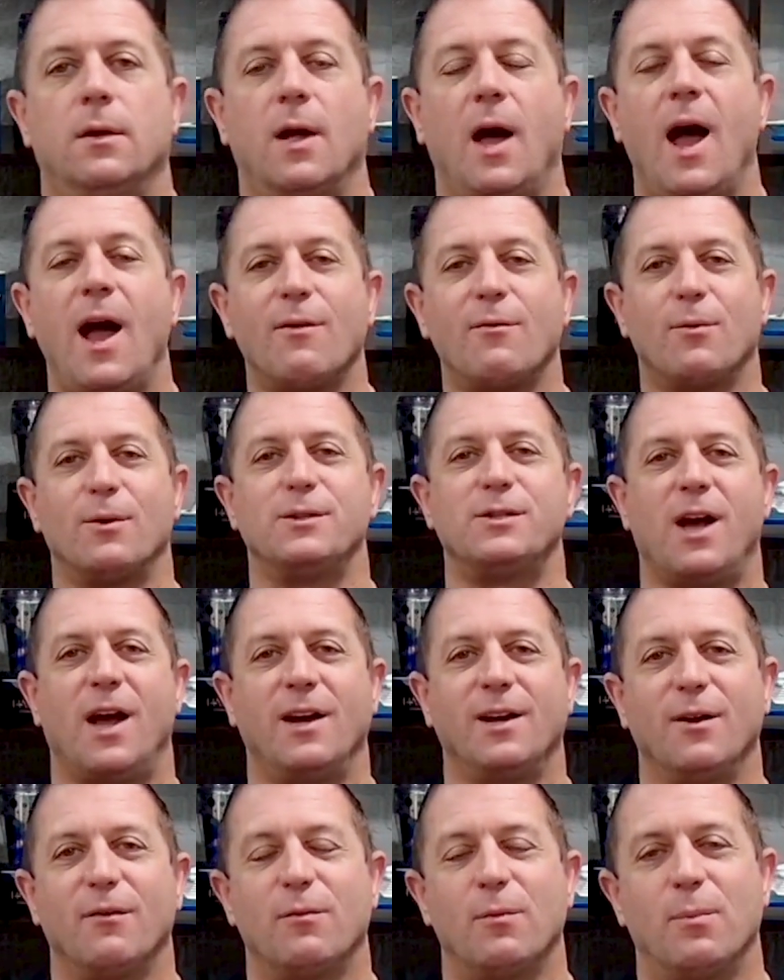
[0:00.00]
Hi everyone,
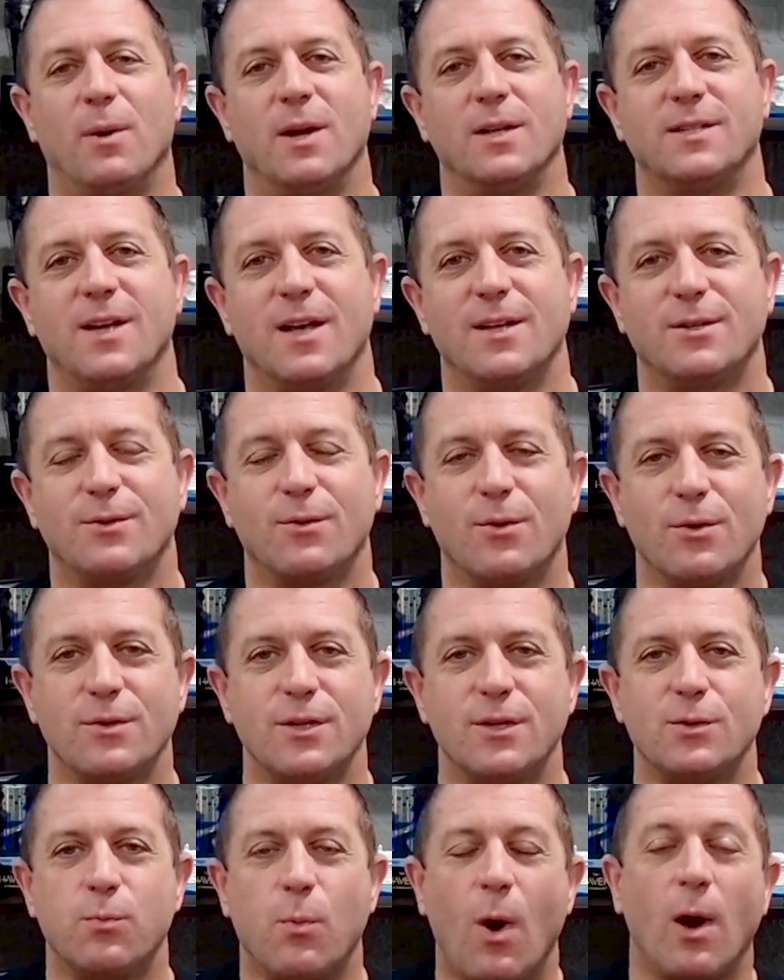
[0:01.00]
John here from Bite Size
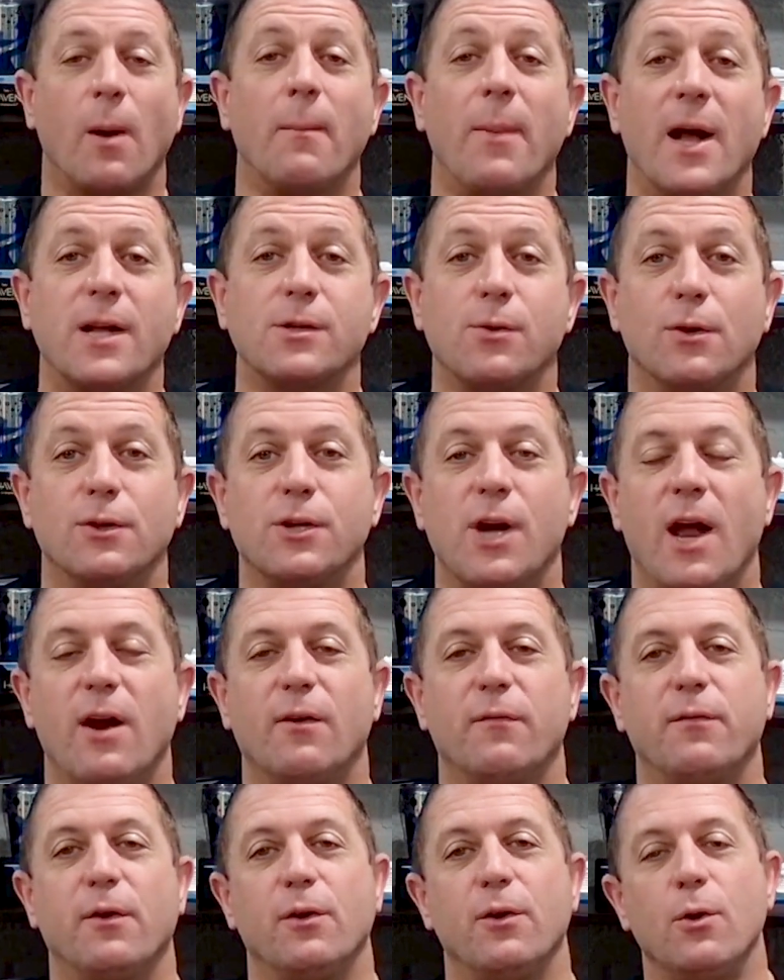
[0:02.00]
Cruises. Welcome back to our channel.
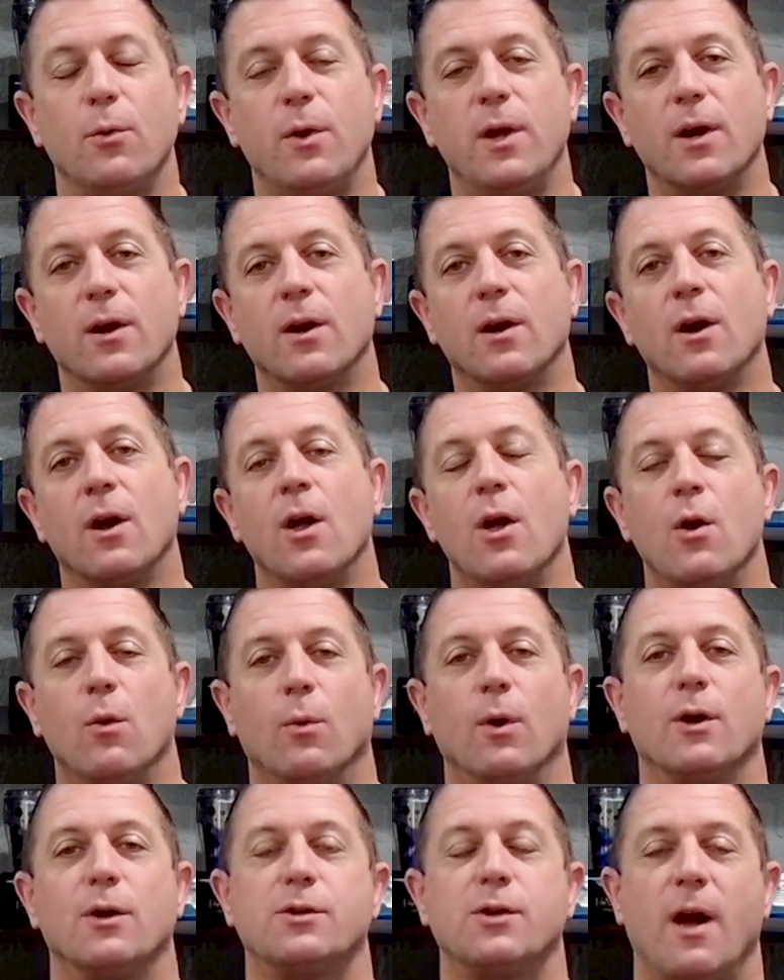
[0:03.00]
If you're new here,
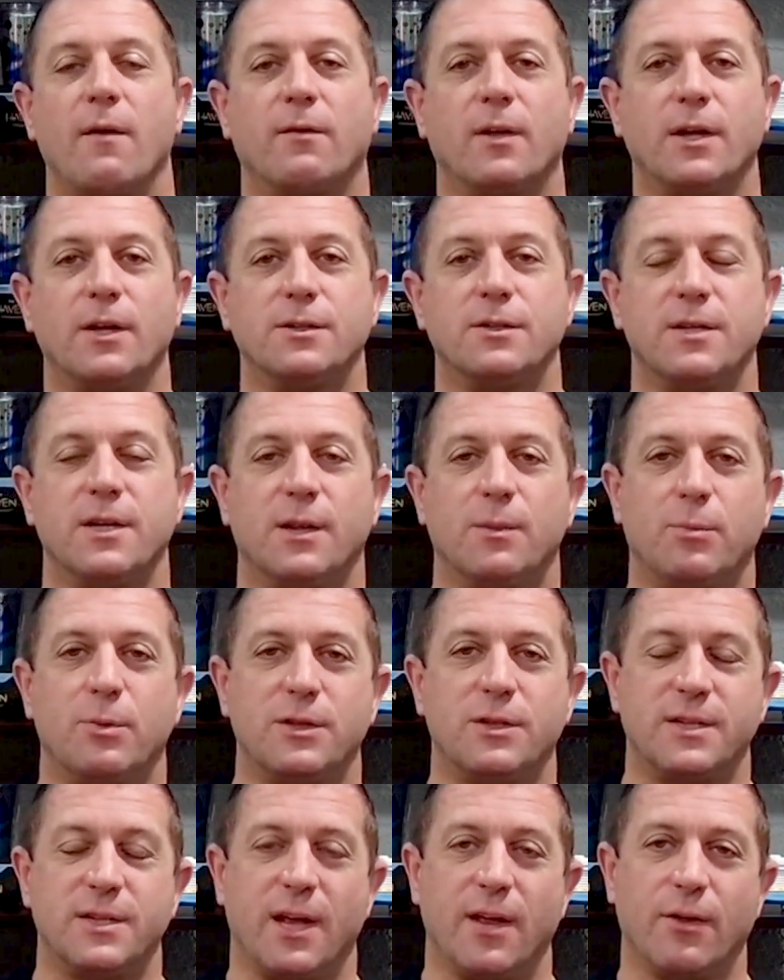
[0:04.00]
we're a travel agency that
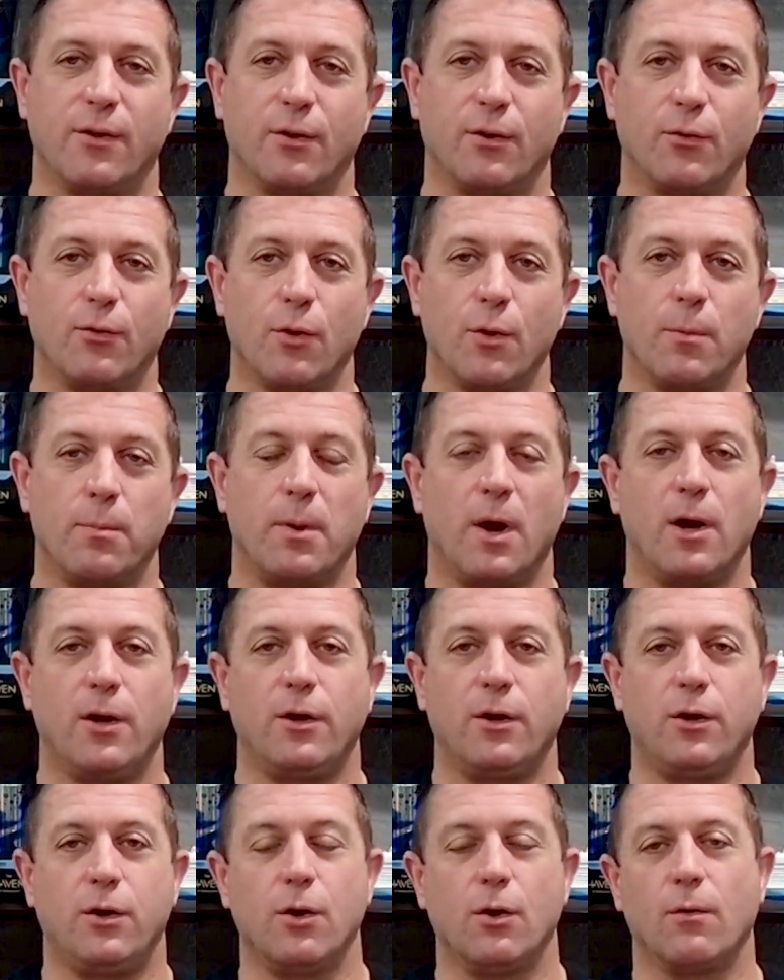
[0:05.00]
puts together group
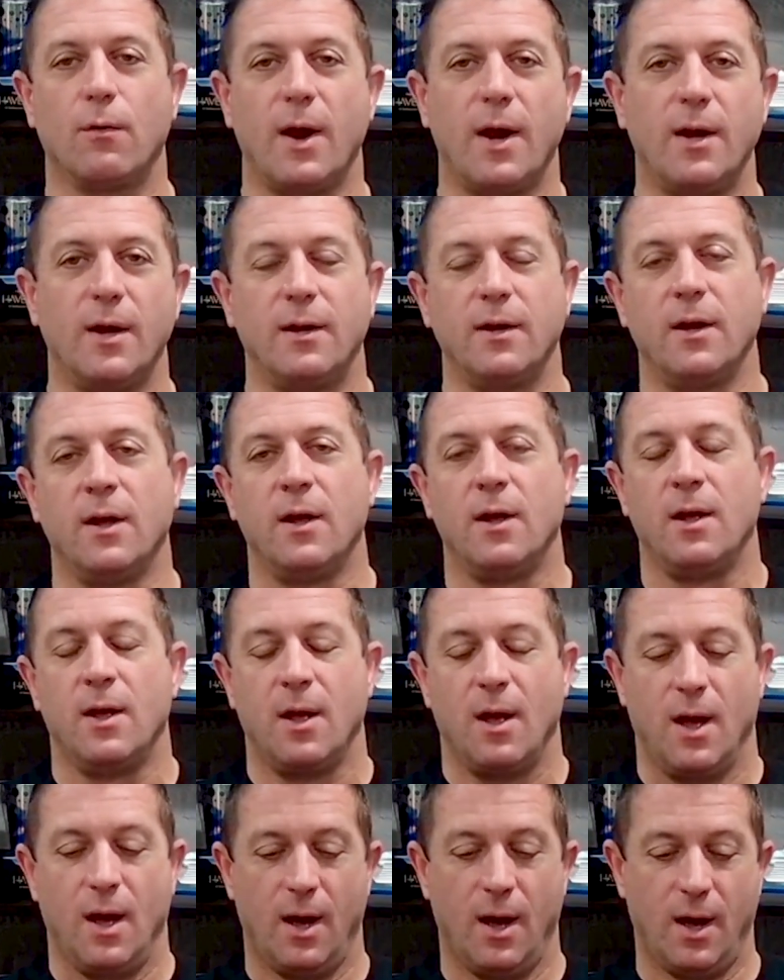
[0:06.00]
curated
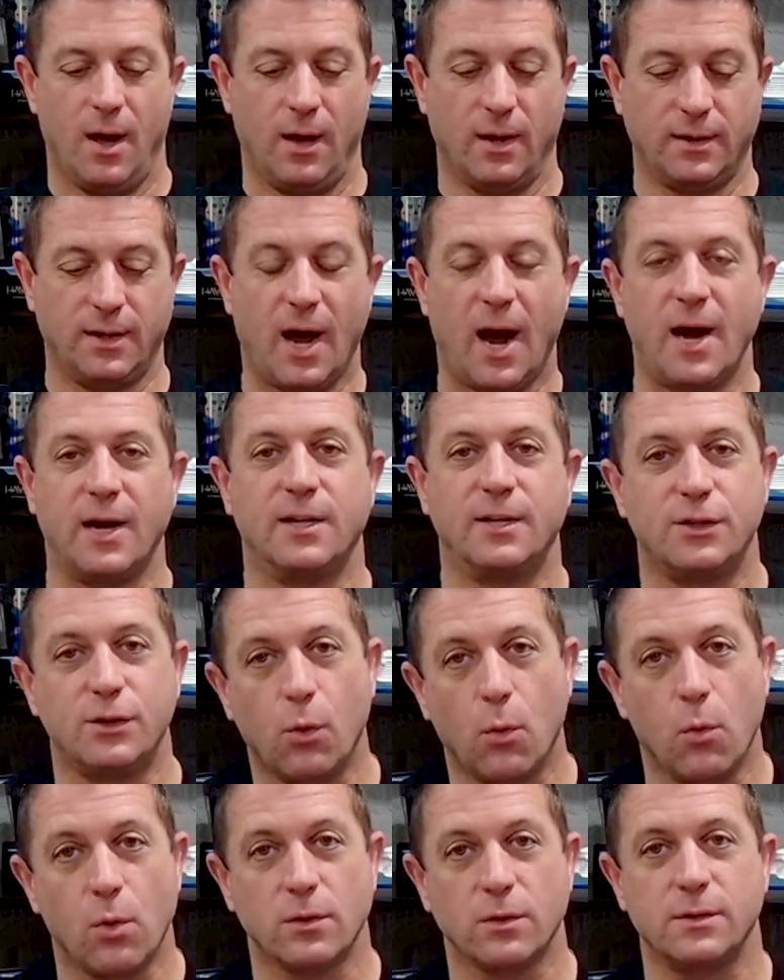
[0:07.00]
guided
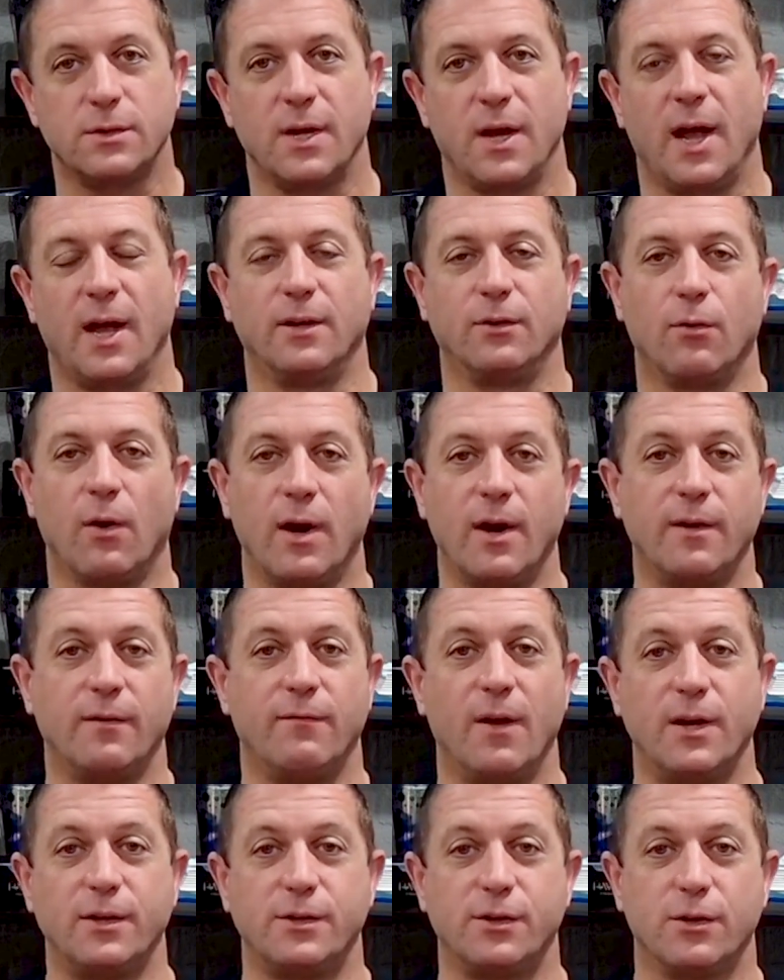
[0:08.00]
tours and great
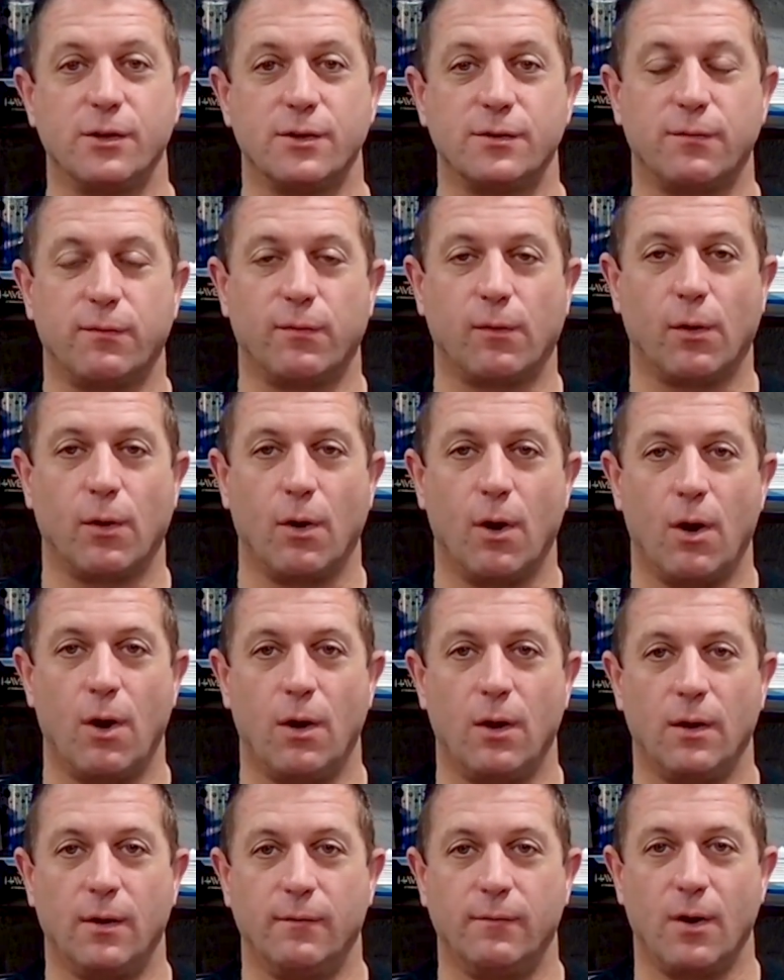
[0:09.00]
adventures for
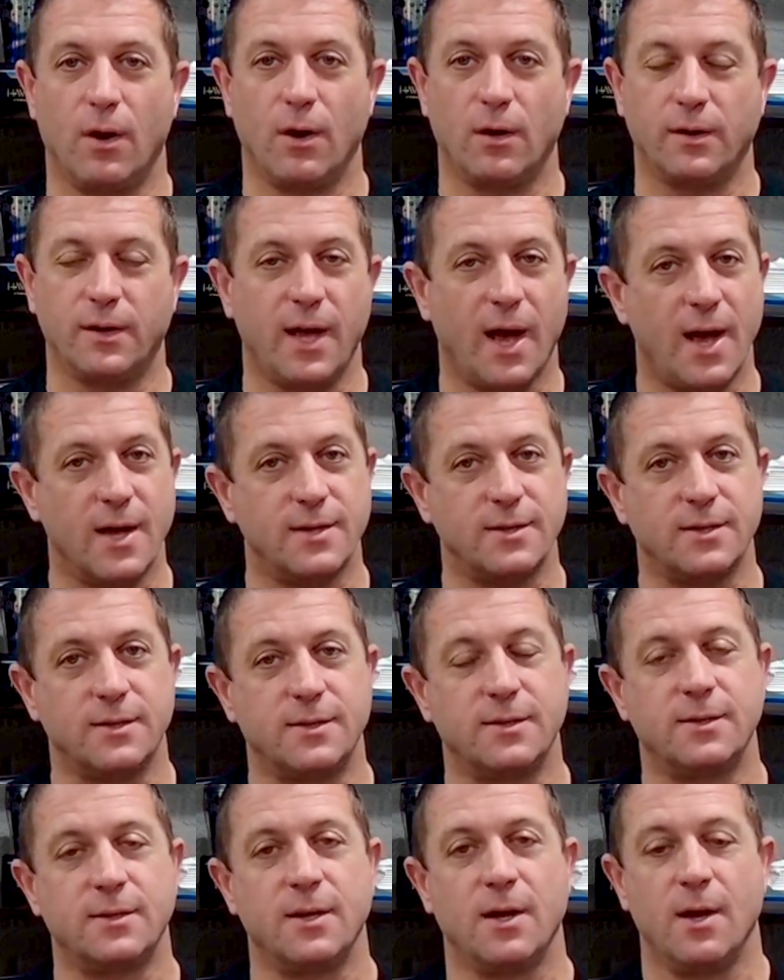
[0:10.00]
all of our
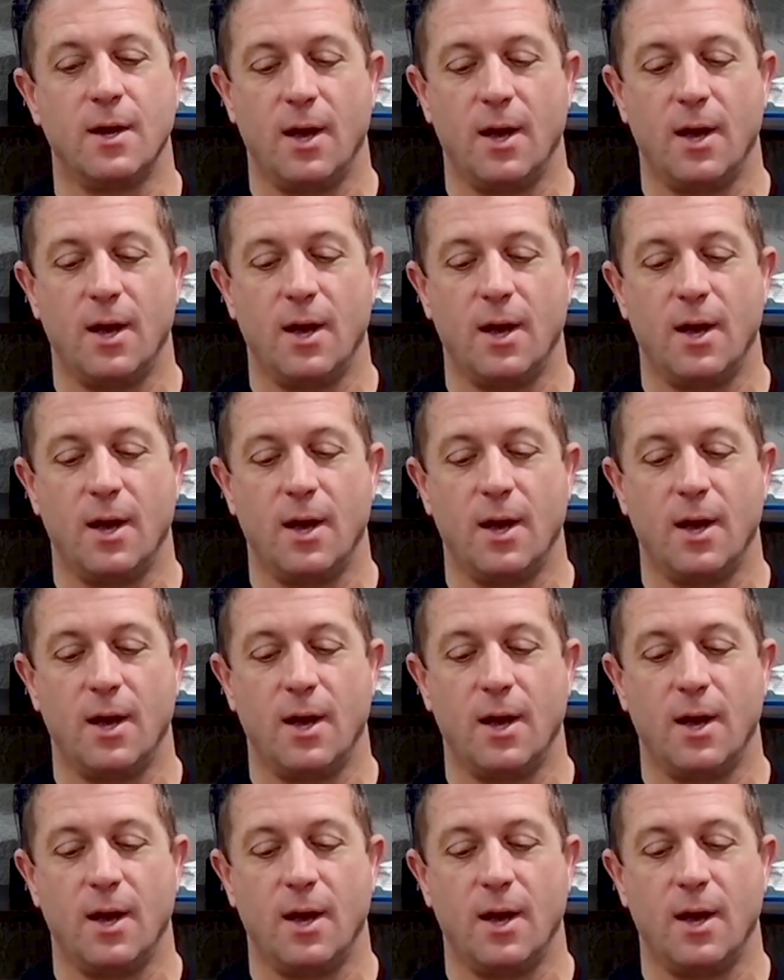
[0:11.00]
guests.